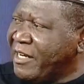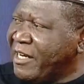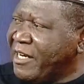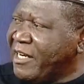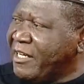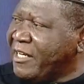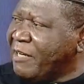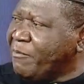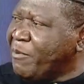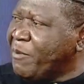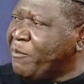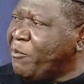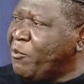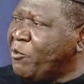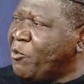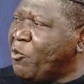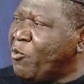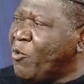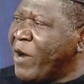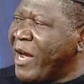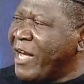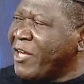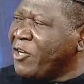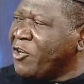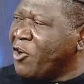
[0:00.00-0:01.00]
the people who
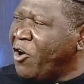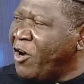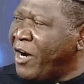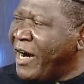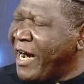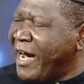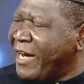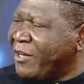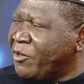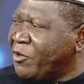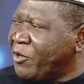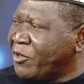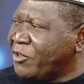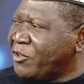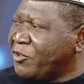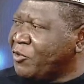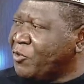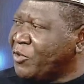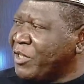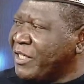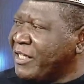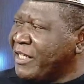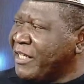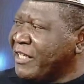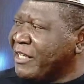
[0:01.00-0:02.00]
were young adults
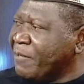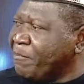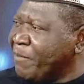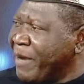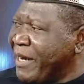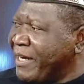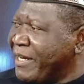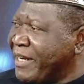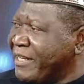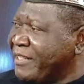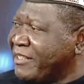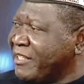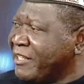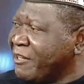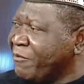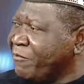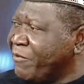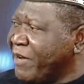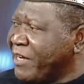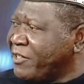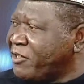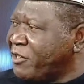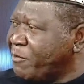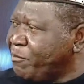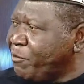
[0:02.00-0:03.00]
during independence in the
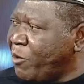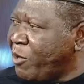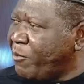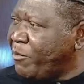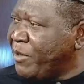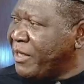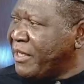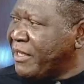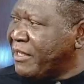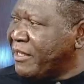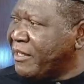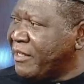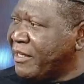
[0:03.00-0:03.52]
First Republic,